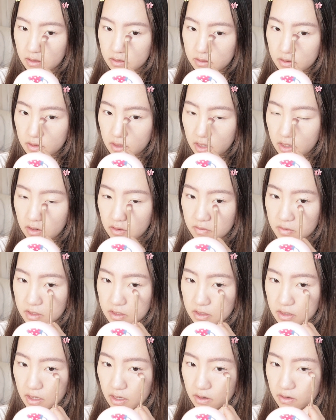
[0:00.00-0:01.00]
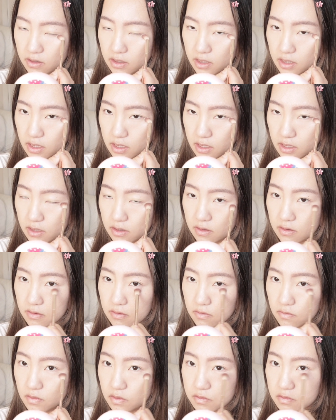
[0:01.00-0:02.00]
so that your mascara like
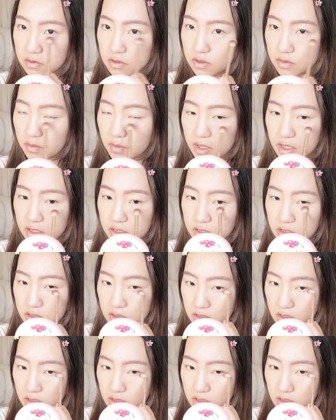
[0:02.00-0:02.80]
won't smudge.